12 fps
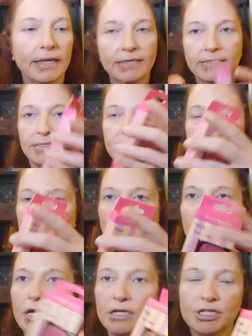is
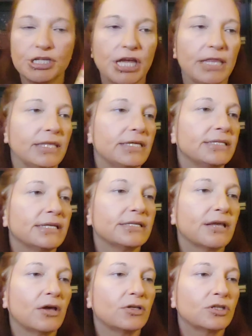blush, and this
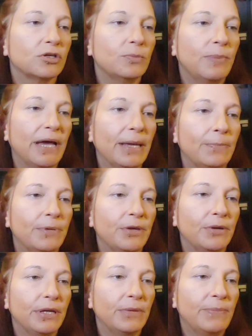is also by
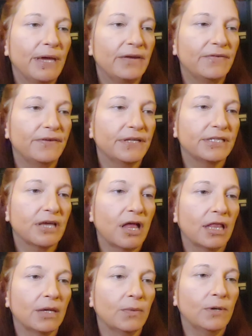Beauty Benefits
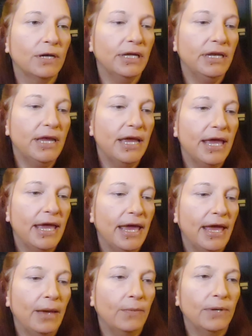Hollywood,
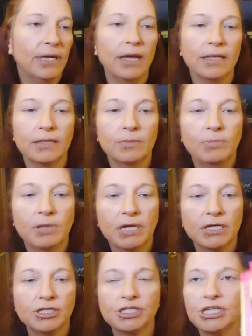and we got the
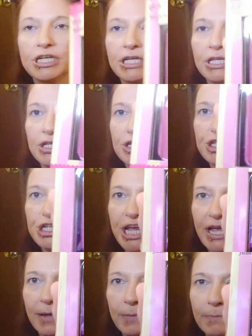blush in
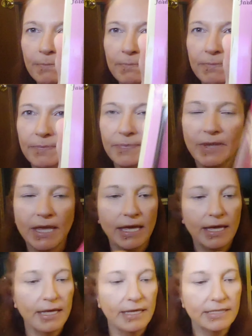Jam.
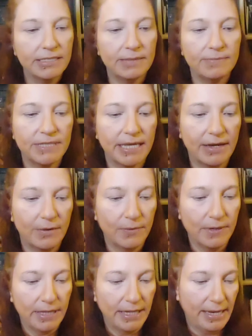Seems like a
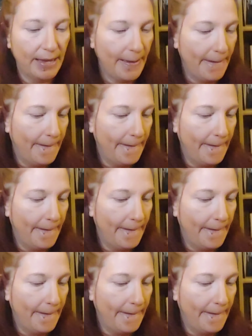really